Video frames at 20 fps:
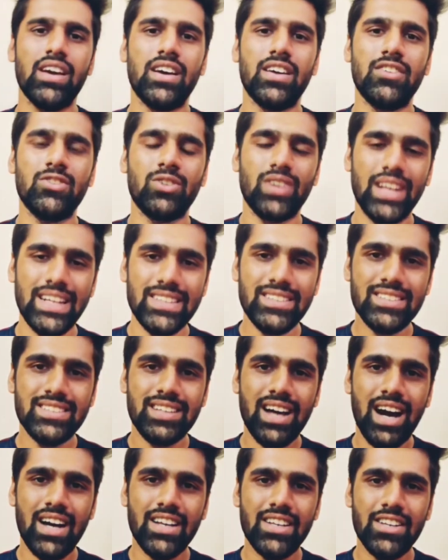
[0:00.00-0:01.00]
So let's
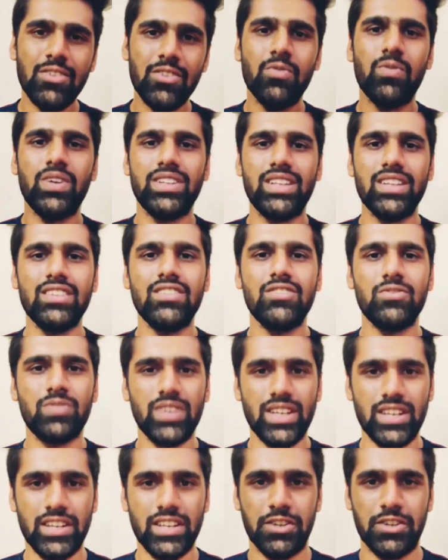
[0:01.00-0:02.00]
start with this
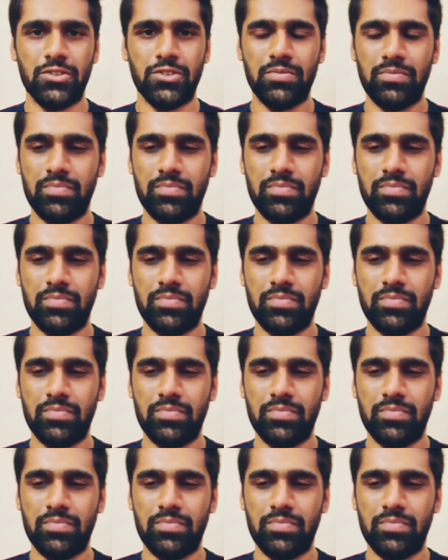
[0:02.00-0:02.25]
video.